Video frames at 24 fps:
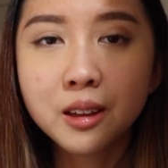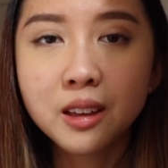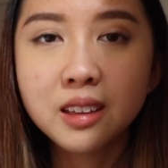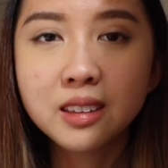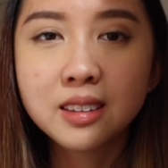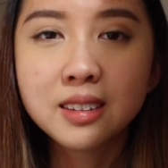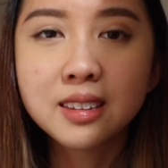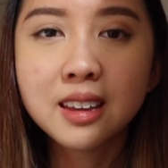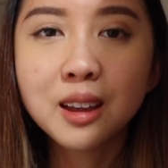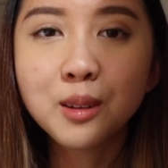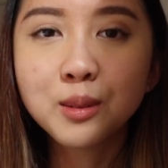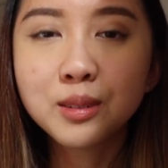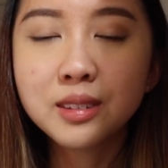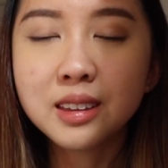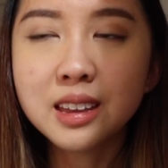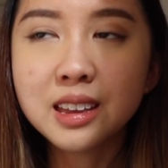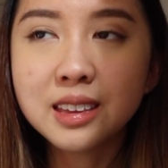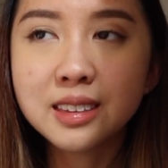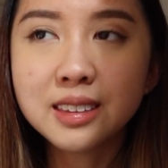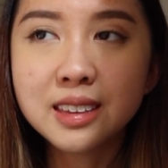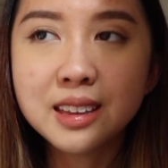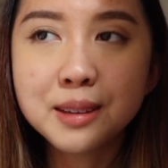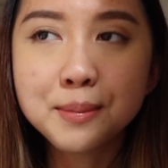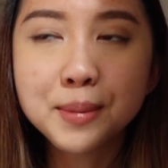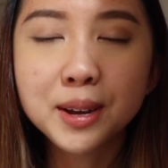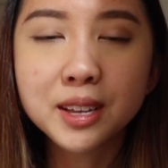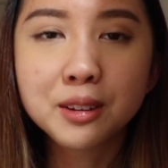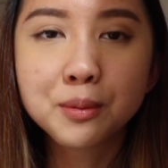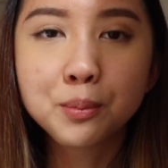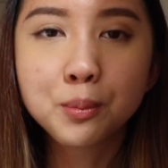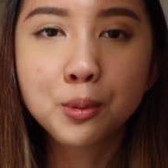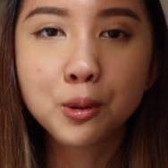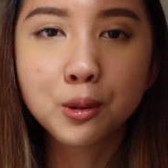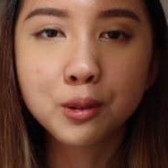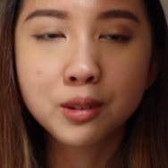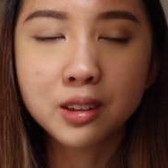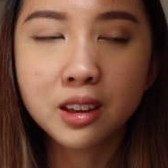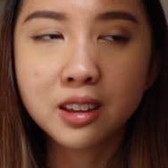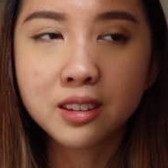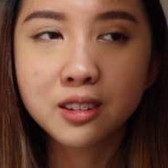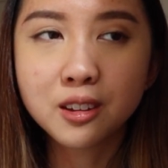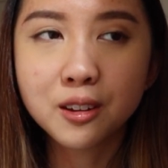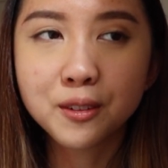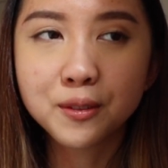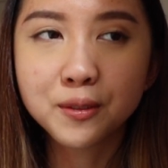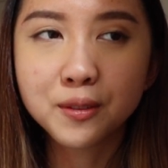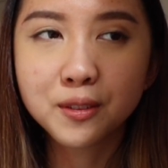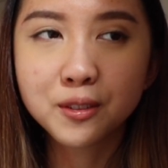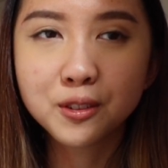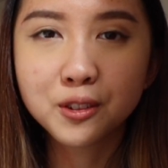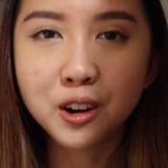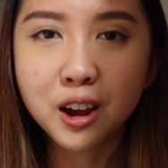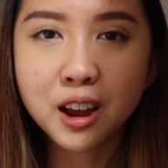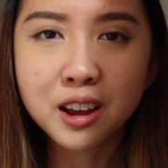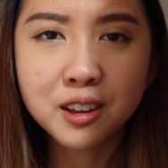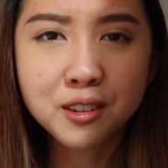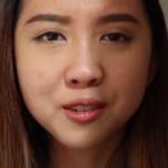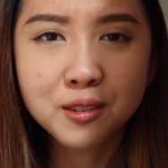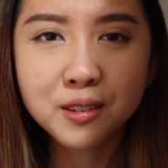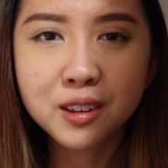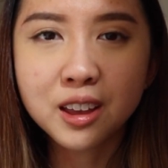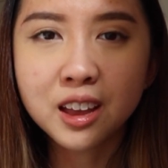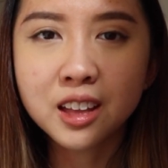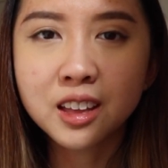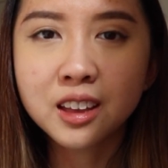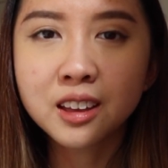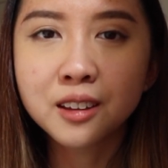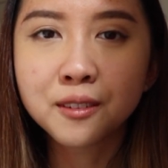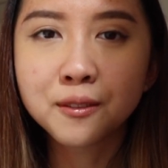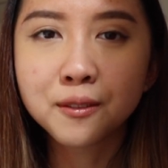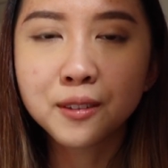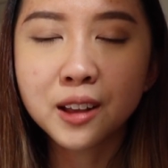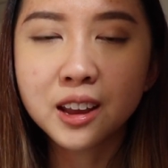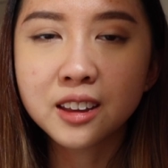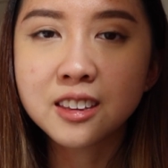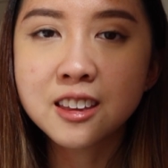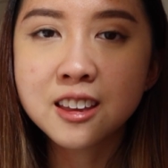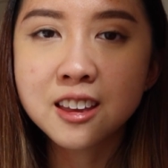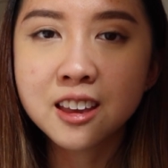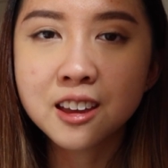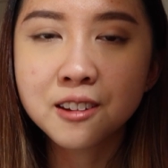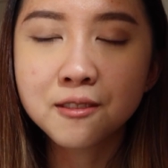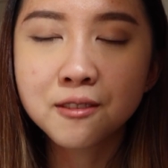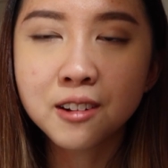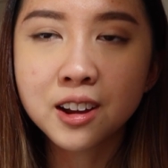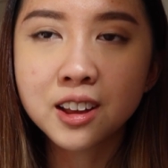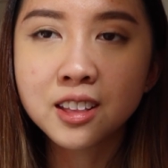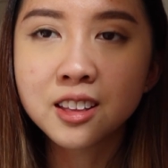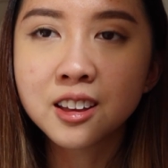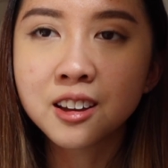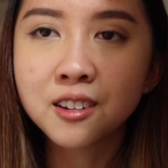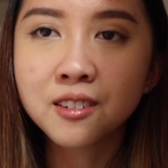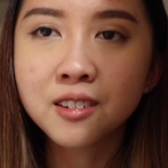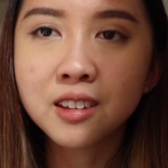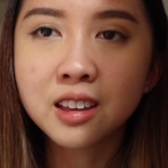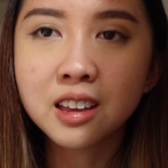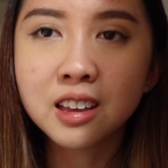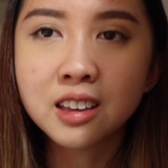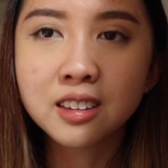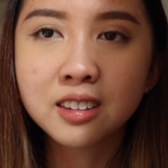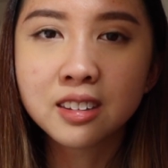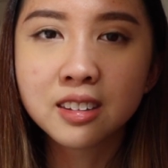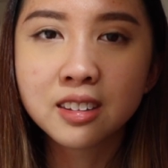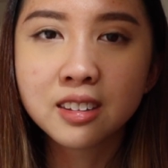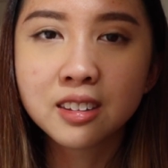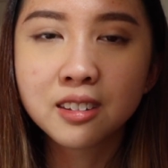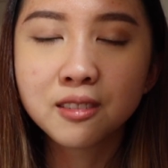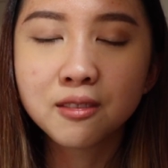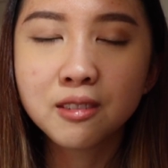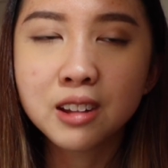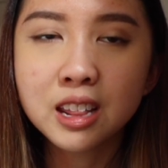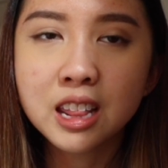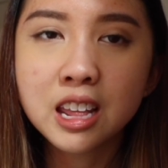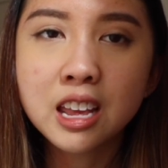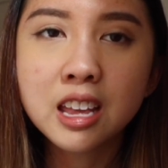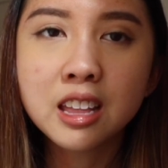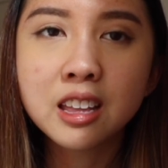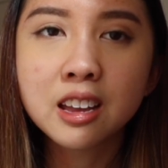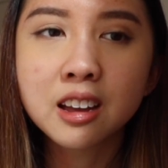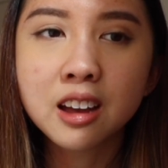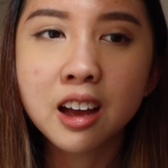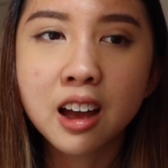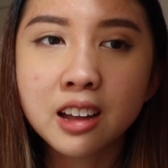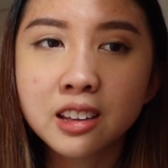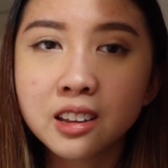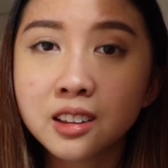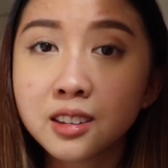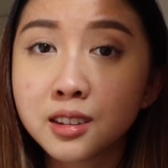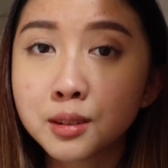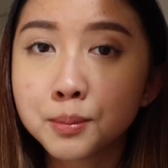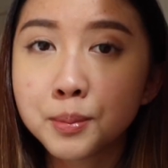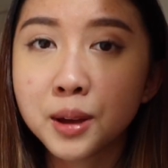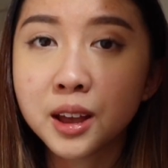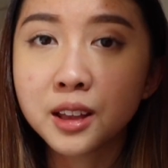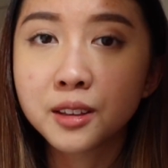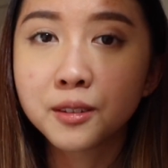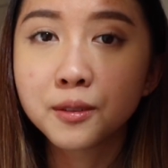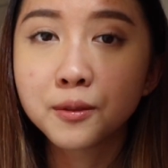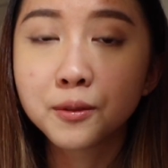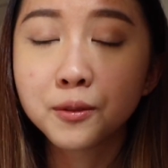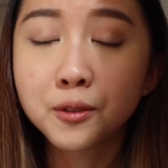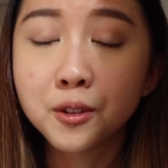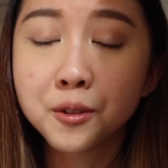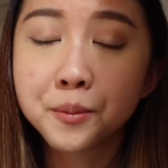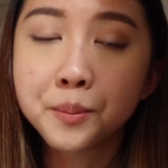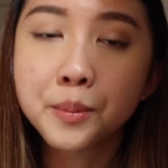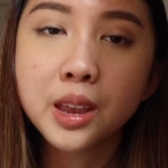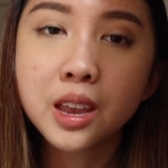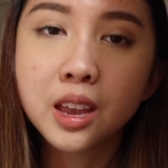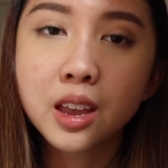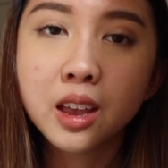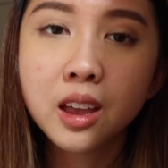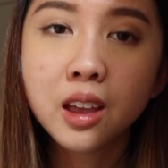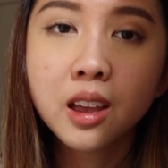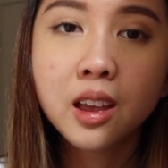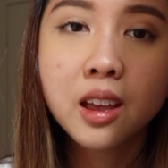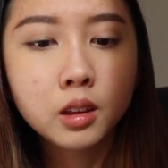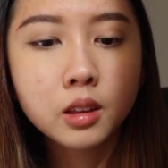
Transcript: It sounds easy, but the process of trying to get a flight ticket right now is really the hardest part for me.